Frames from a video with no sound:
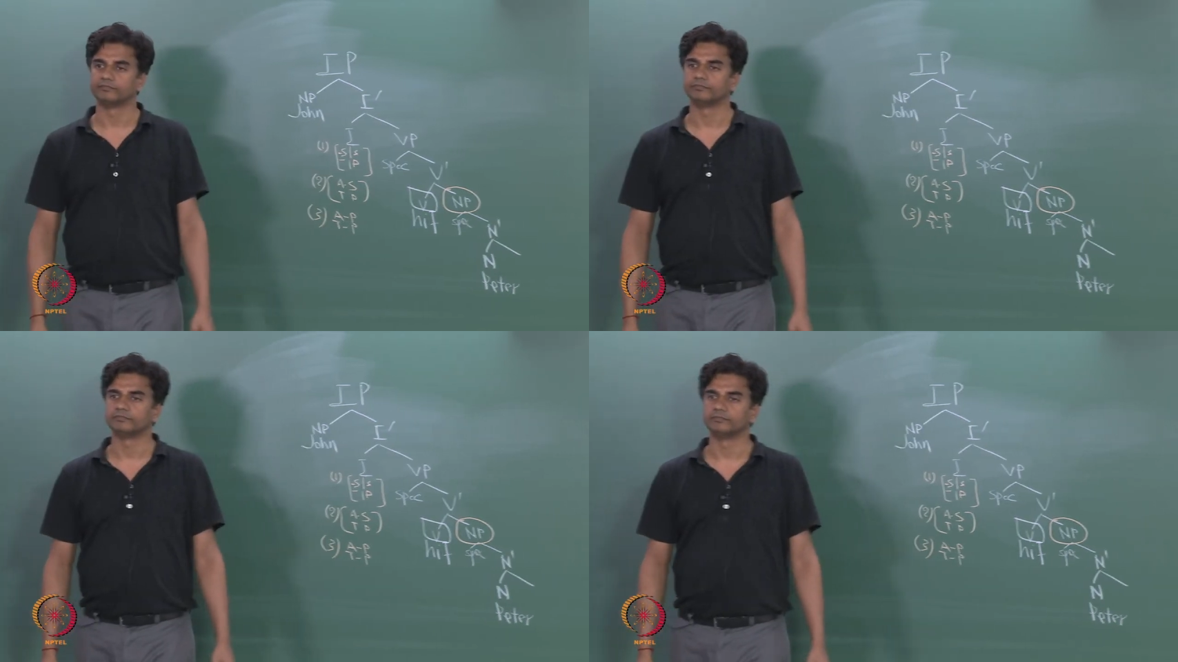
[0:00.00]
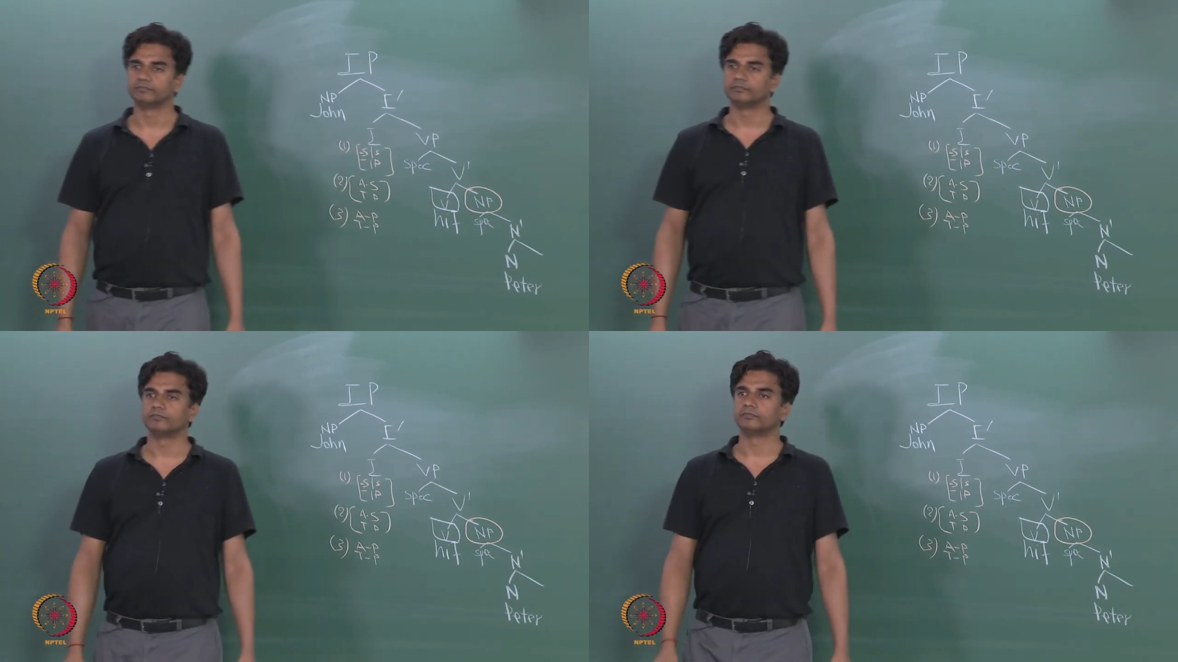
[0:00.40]

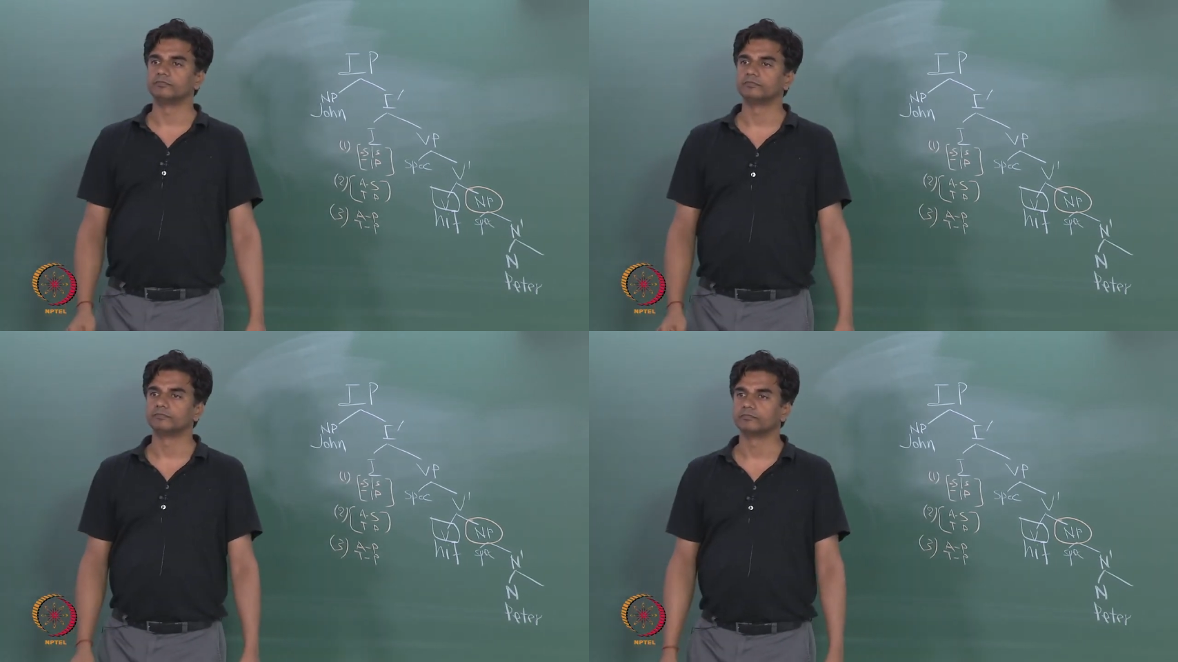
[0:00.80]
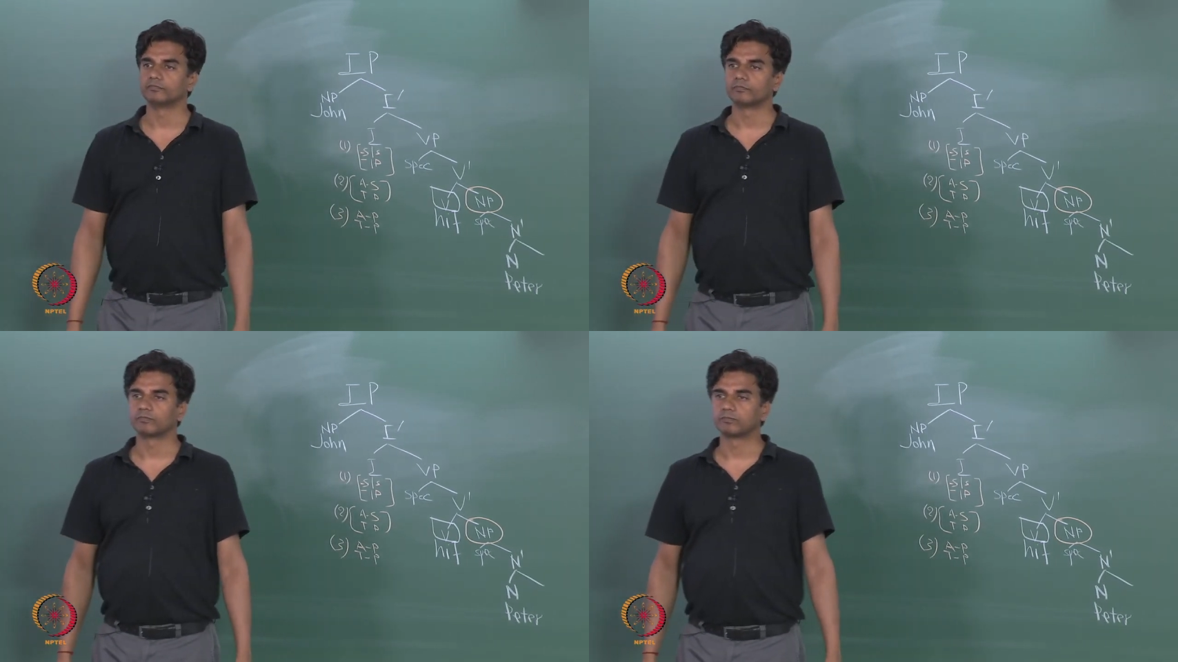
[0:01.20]

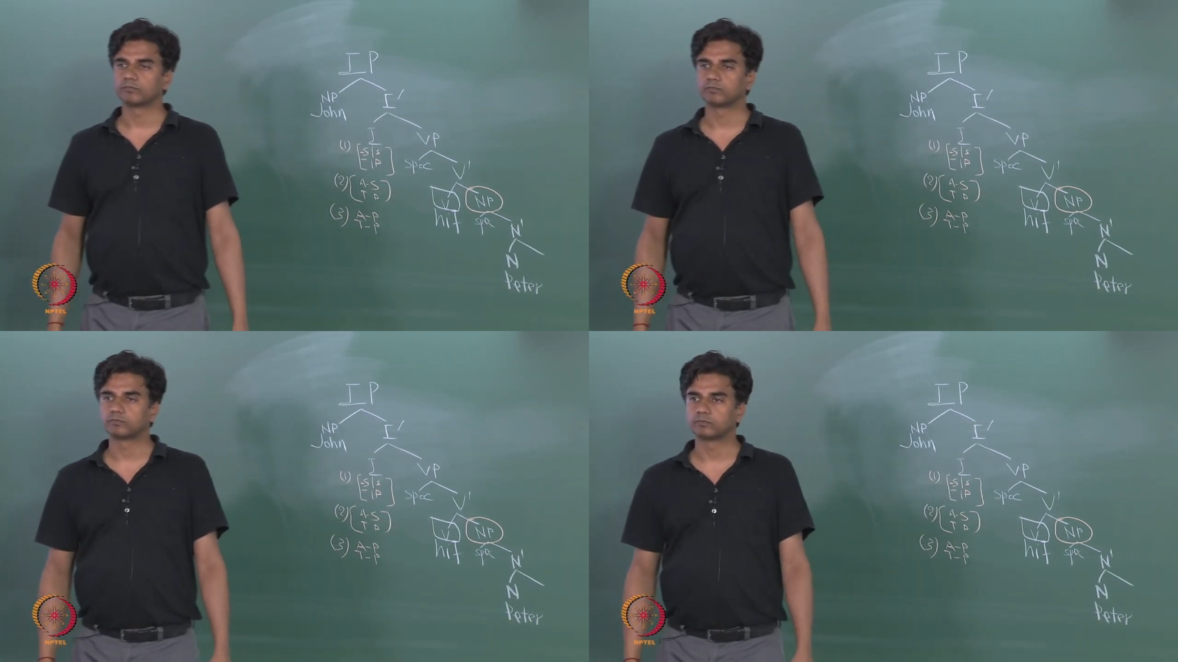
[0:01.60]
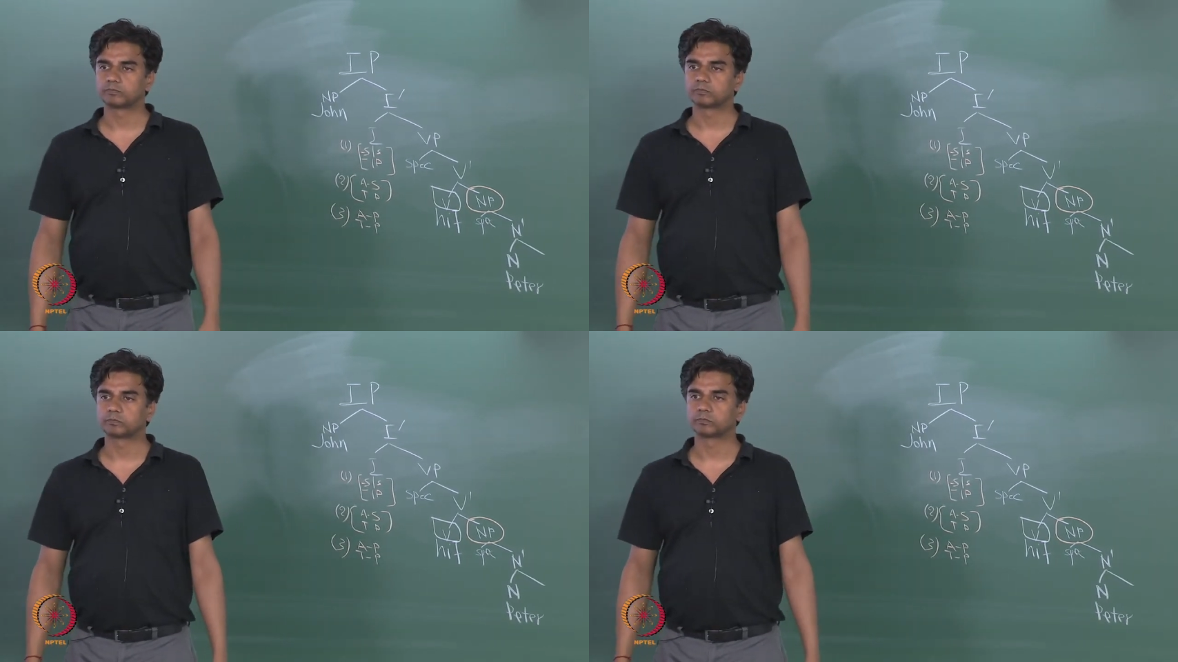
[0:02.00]

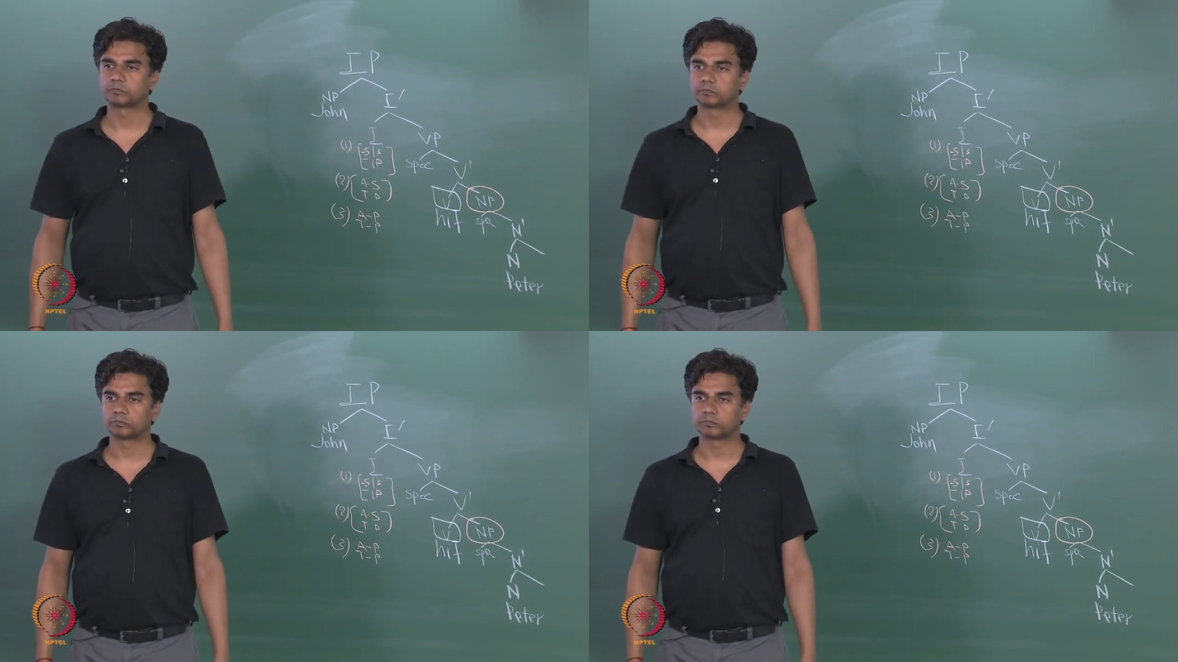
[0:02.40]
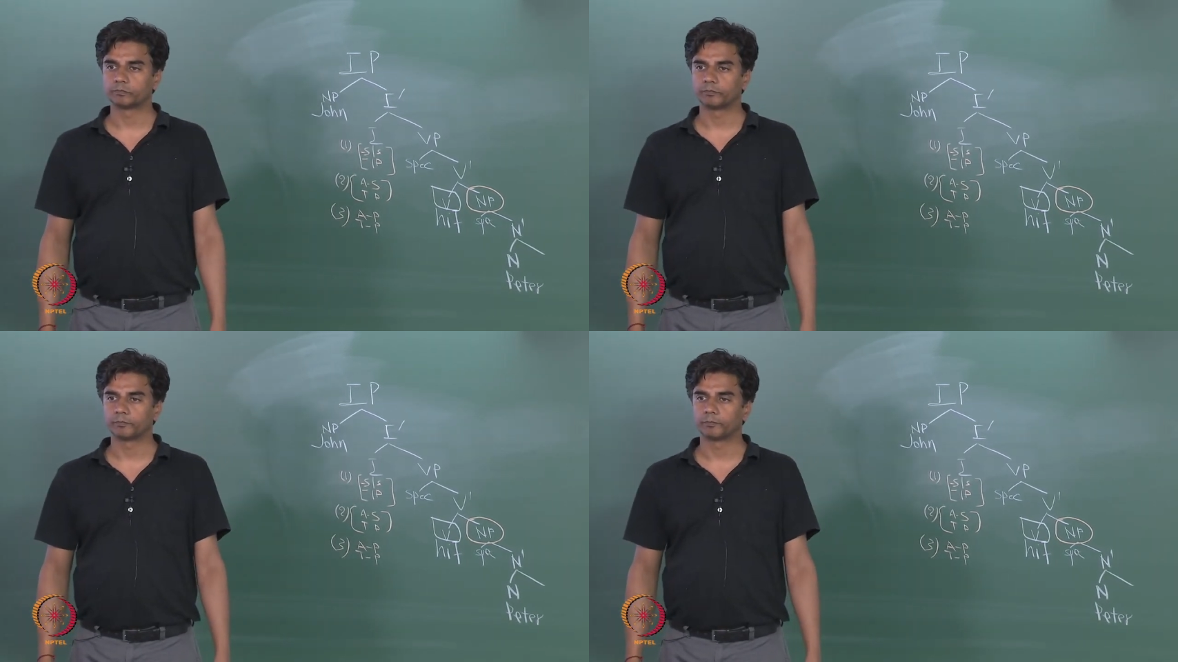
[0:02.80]

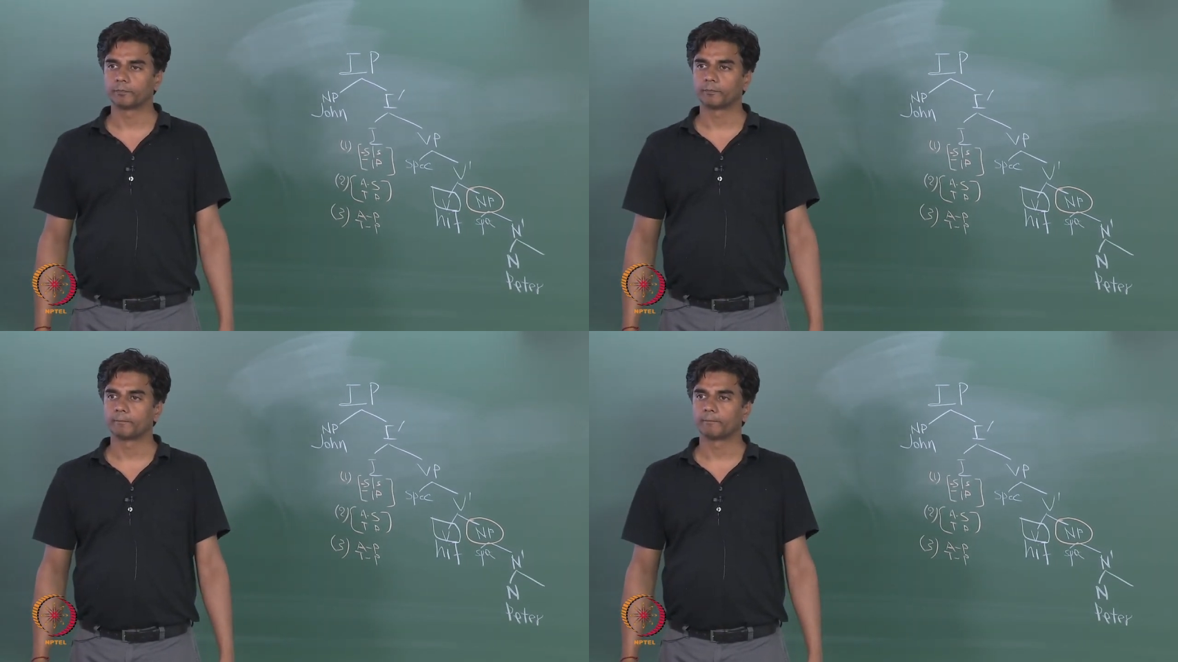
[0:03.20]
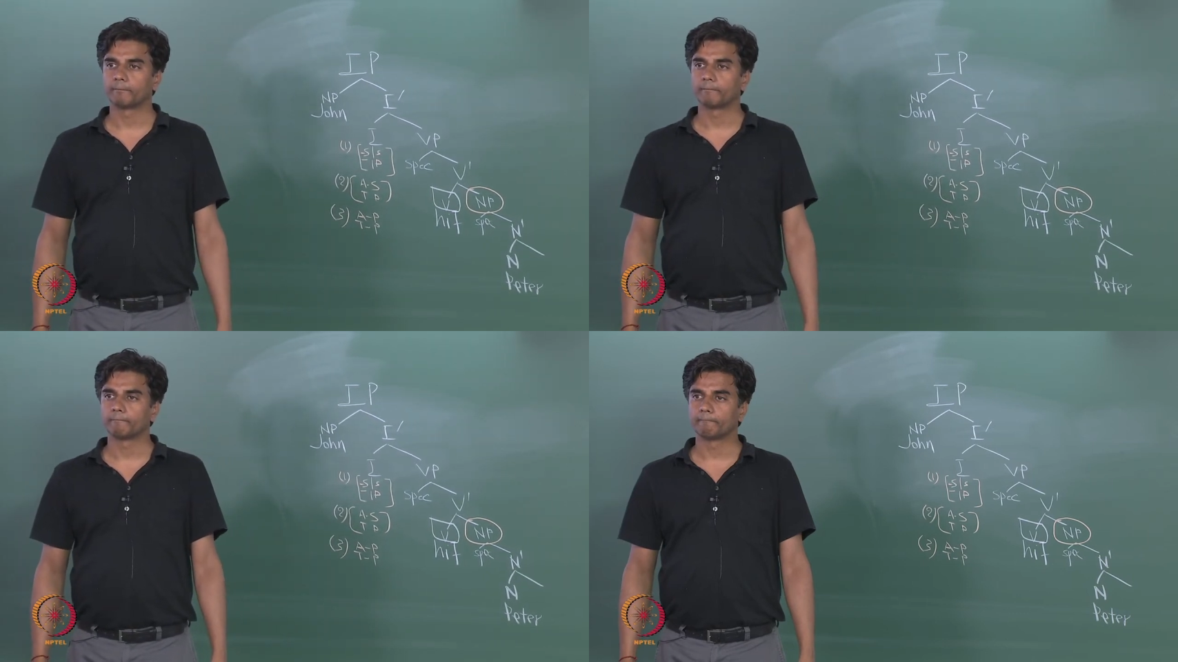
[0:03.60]

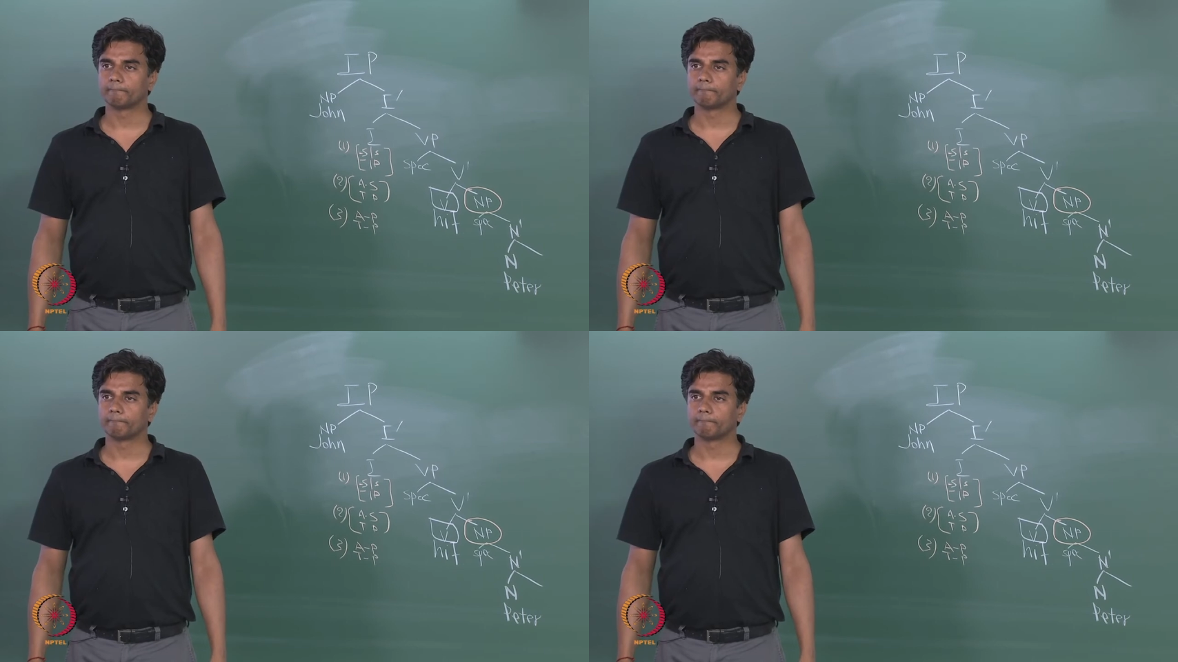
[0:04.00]
(no one is talking)